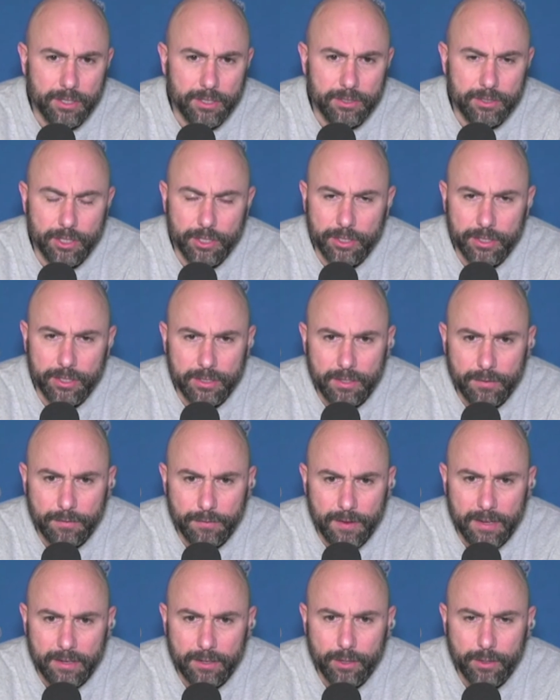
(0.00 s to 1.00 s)
good
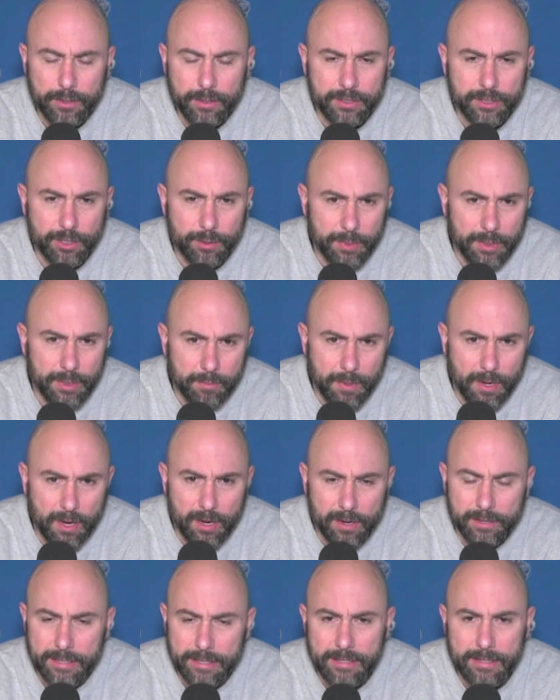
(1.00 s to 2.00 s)
defender. He's a big
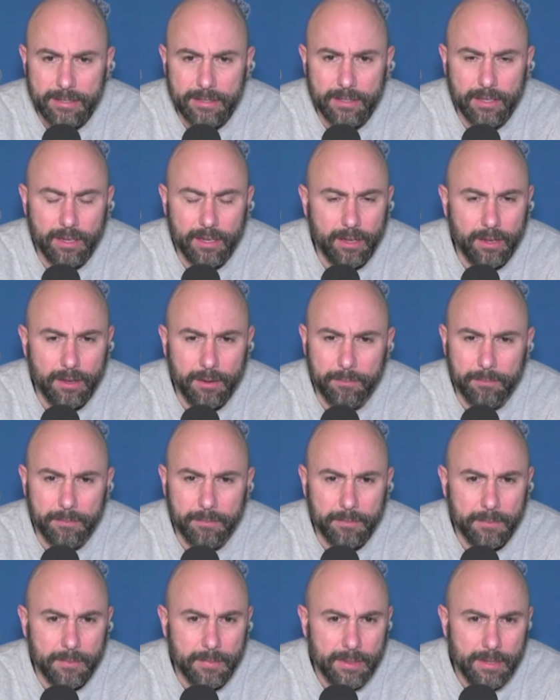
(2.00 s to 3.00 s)
body.
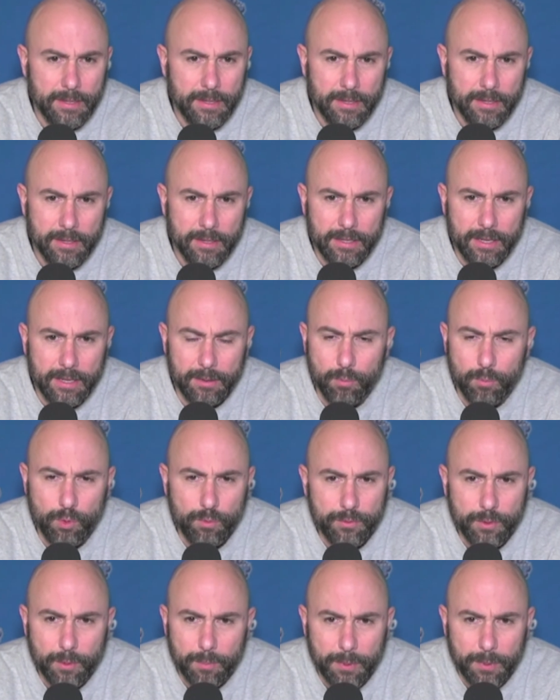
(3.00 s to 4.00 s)
Can
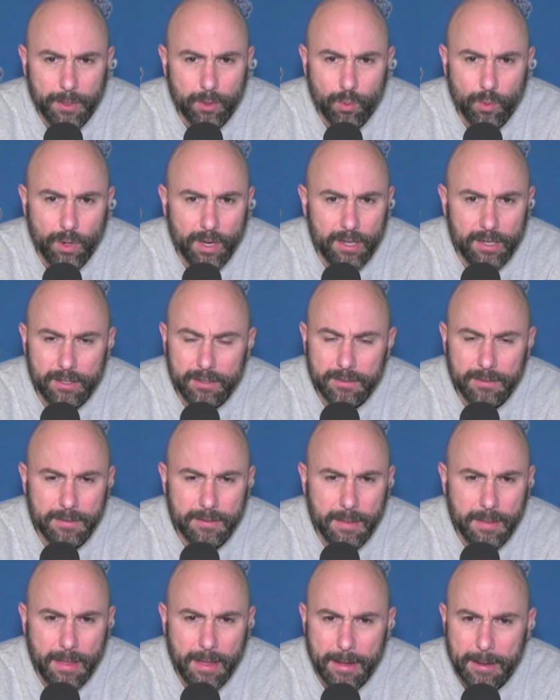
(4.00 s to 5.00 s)
move the puck well.
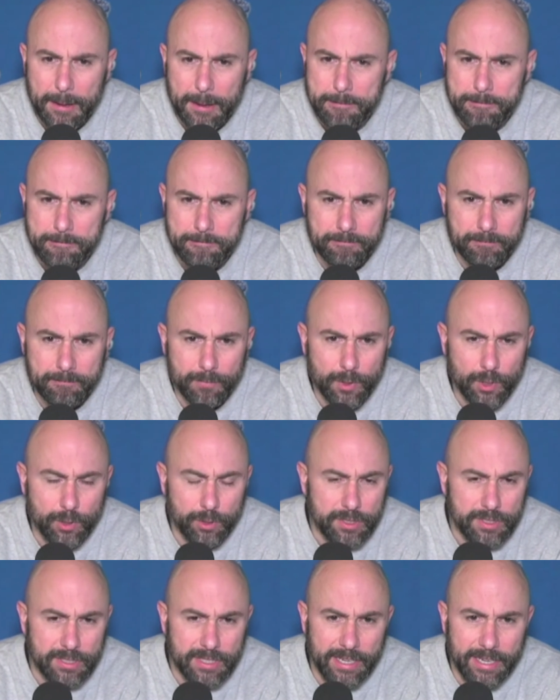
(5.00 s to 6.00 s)

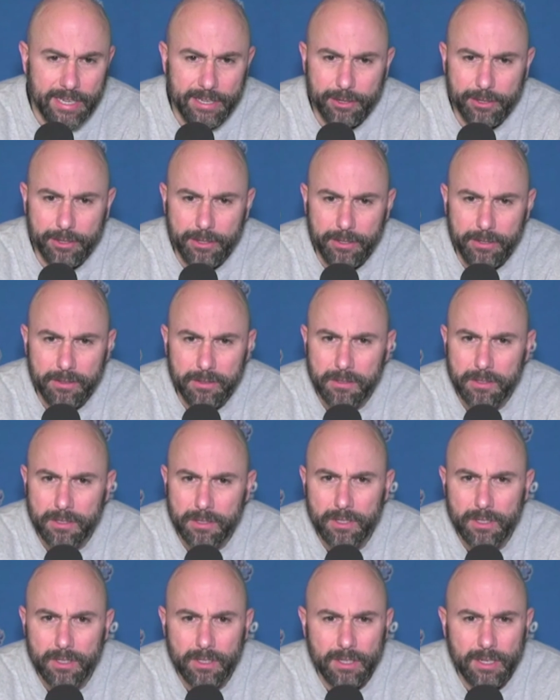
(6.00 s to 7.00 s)
Good skater.
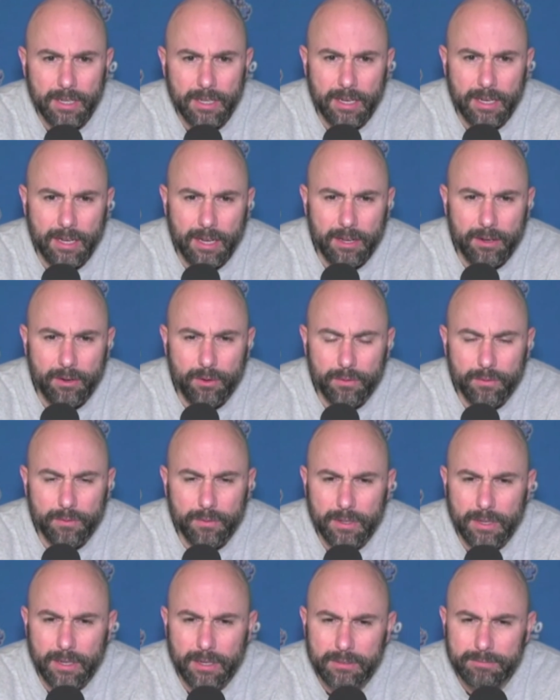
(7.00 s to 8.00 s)
I
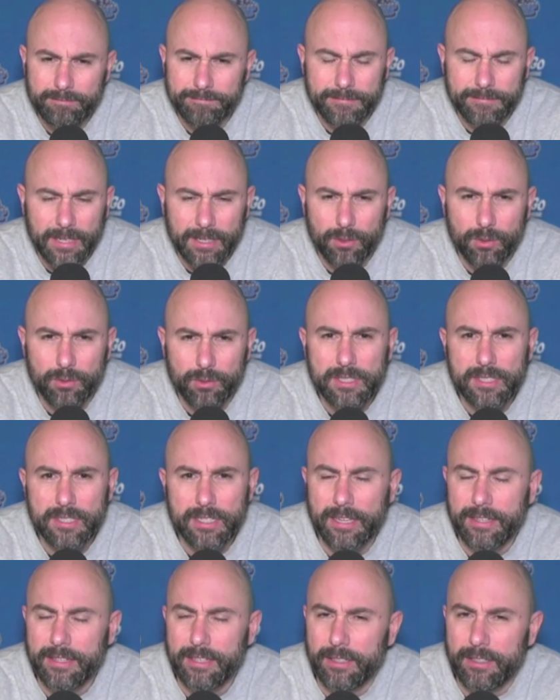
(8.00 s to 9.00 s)
don't
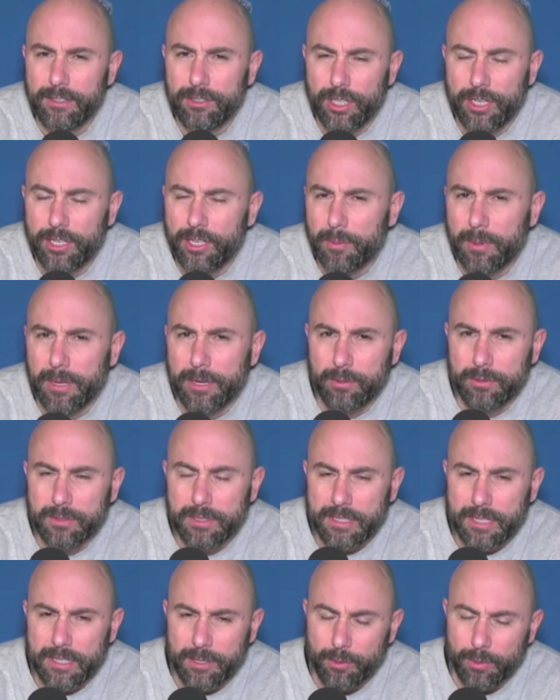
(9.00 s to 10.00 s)
see
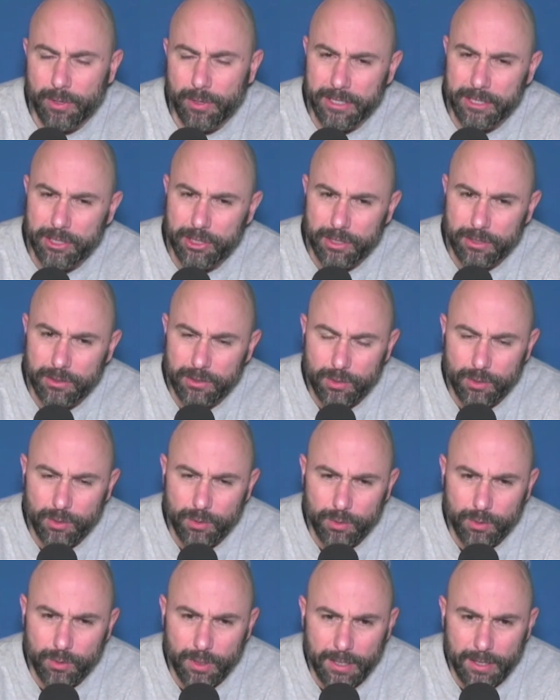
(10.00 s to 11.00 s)
any relation
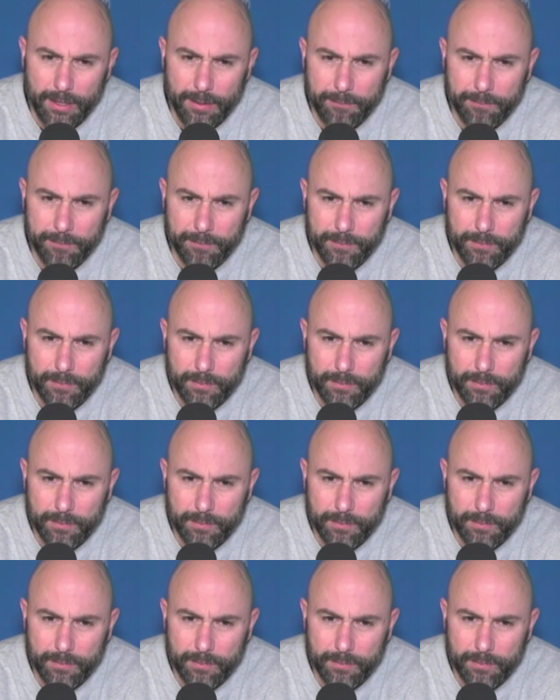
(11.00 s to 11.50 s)
to